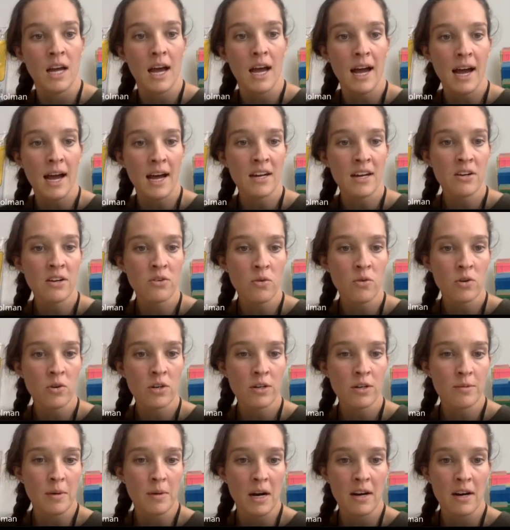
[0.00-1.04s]
Add an
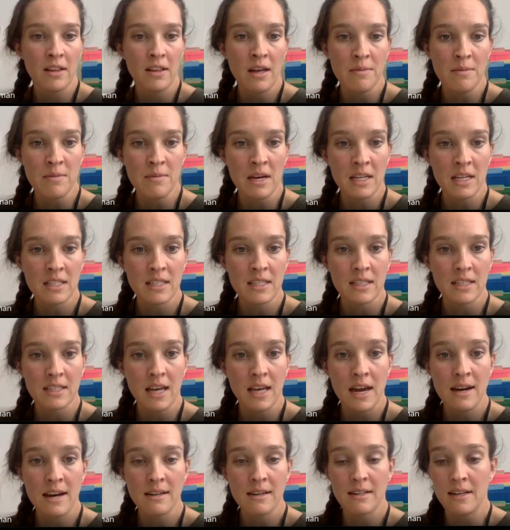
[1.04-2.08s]
ordered pair that makes the
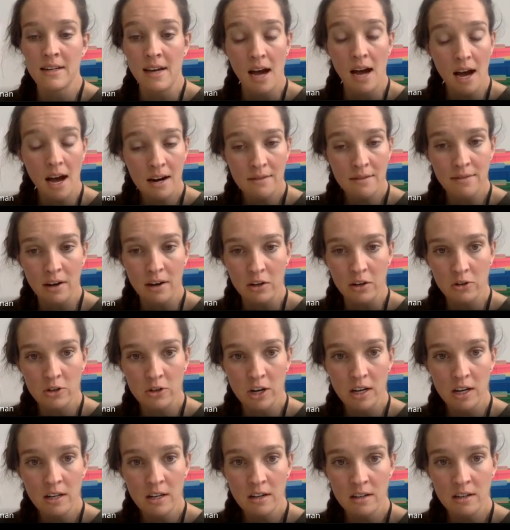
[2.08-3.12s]
set not a
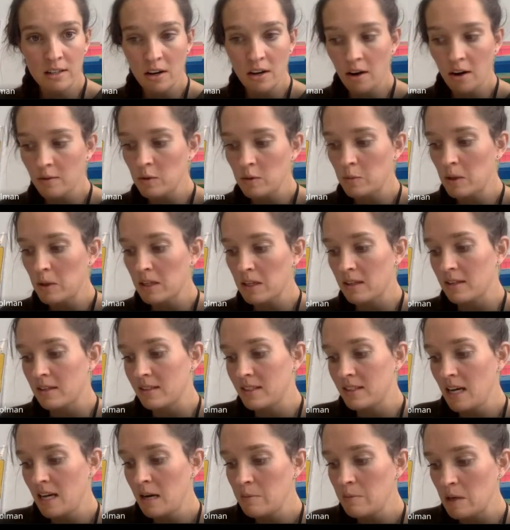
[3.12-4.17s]
function. Now I have to pick the
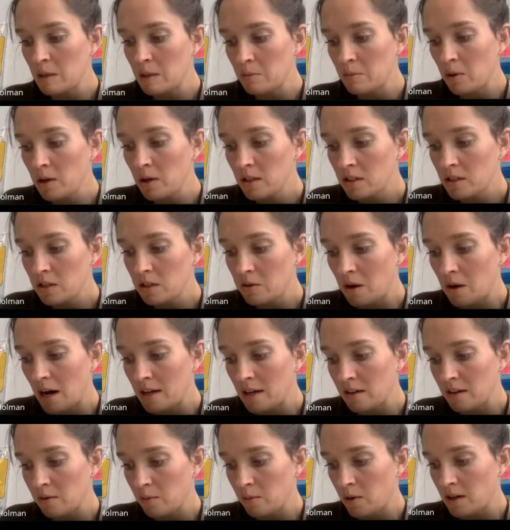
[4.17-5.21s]
same input, so
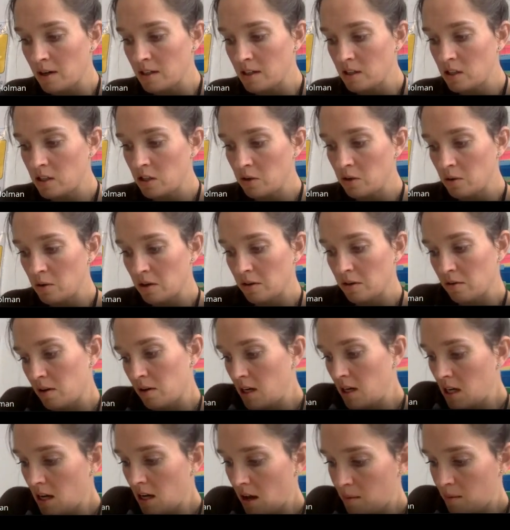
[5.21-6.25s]
either 1, 2, or
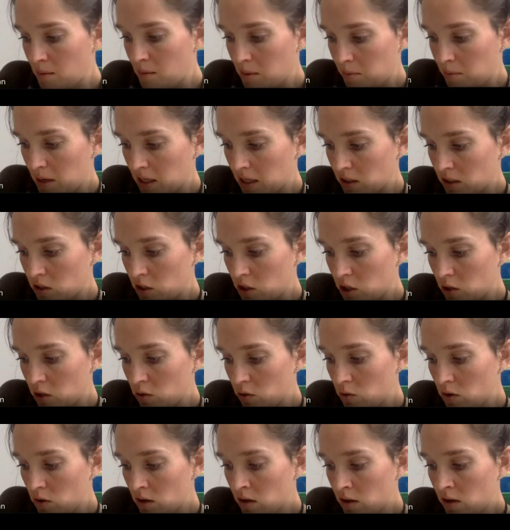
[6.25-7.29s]
3. I'm going to pick
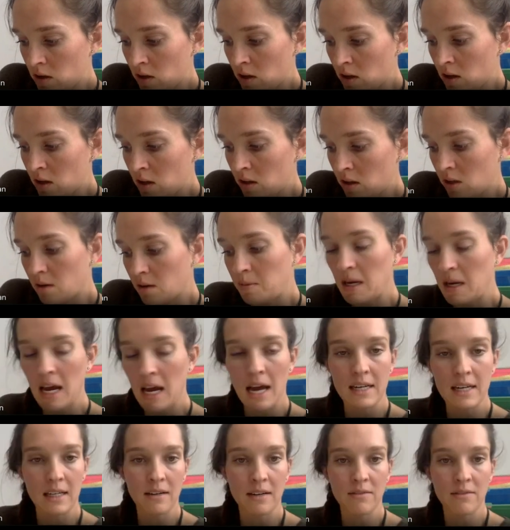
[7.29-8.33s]
2, could be
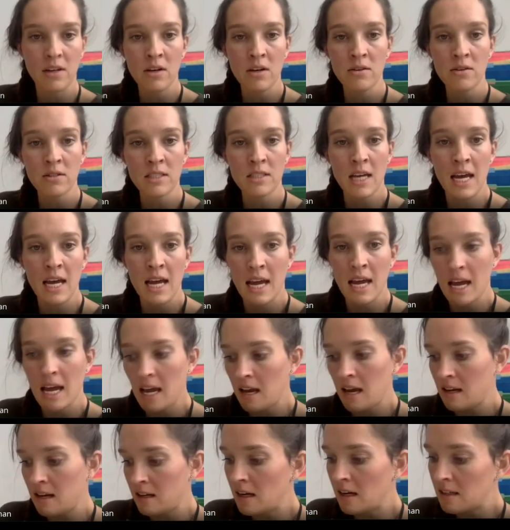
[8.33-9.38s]
any of those,
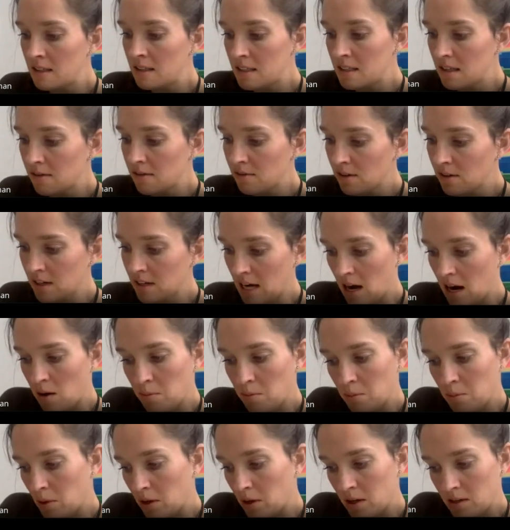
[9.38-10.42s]
and a different
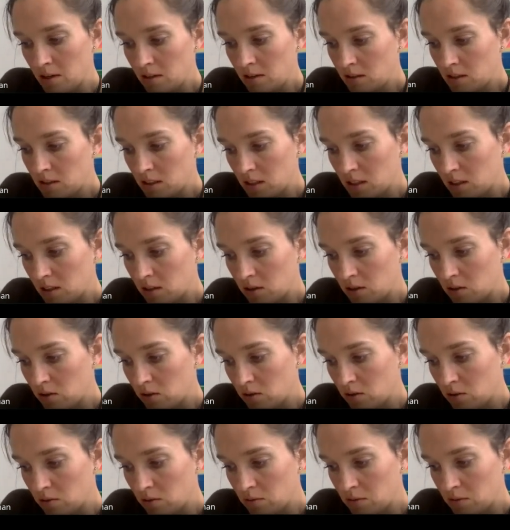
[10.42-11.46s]
output,
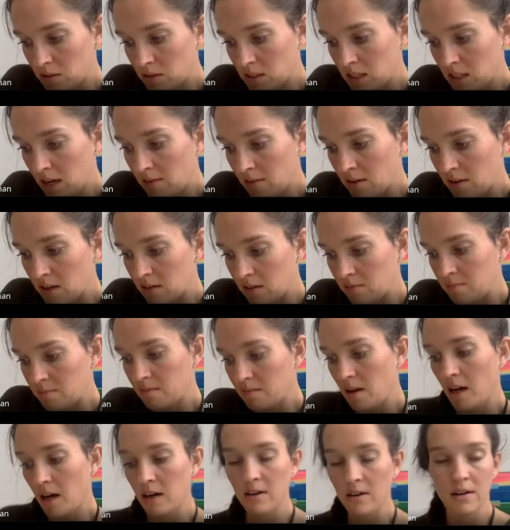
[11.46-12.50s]
so 7.
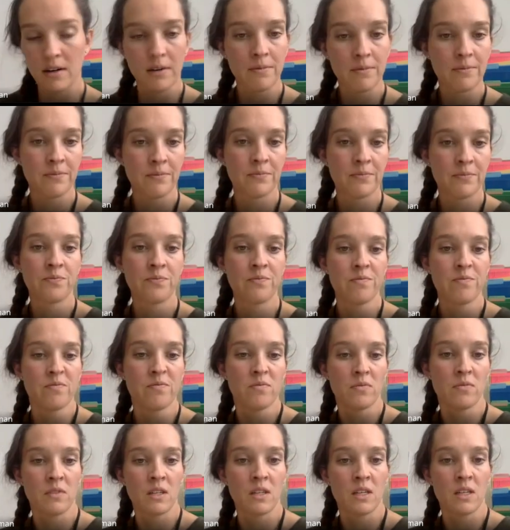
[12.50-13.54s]
I don't know
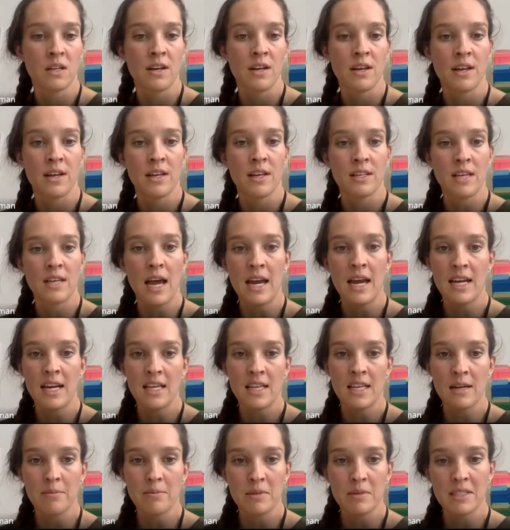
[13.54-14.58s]

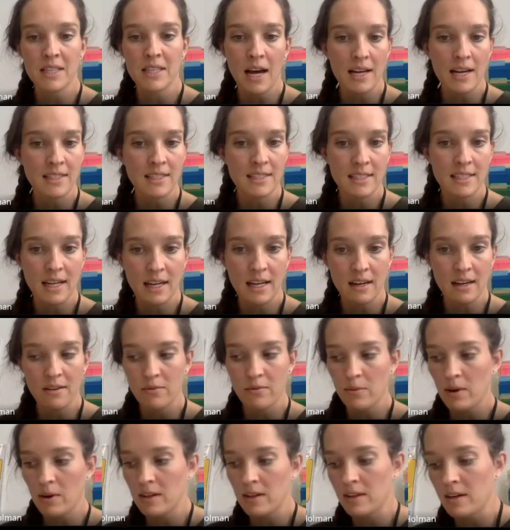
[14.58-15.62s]
anything besides negative
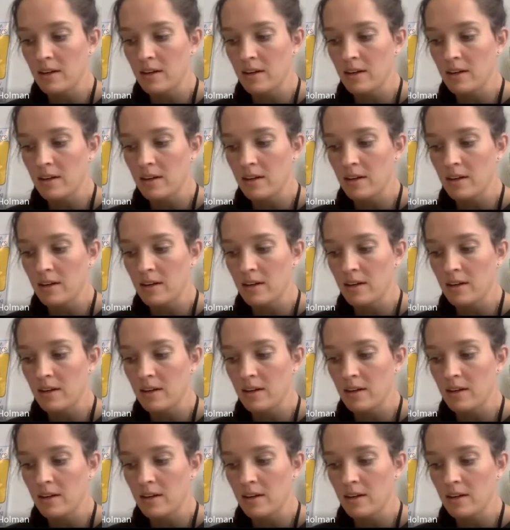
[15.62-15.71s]
one